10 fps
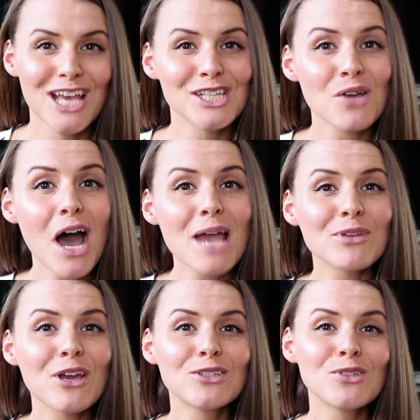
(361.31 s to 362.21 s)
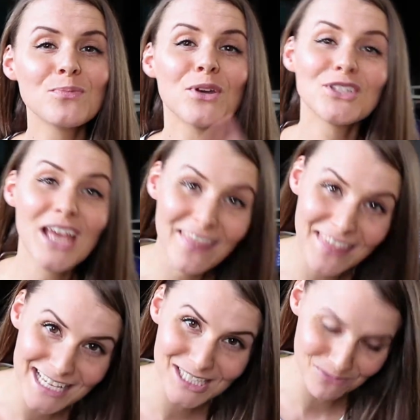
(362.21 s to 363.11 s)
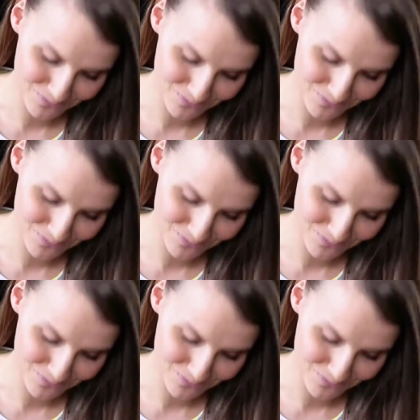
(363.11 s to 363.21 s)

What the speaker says: so I'm going to put this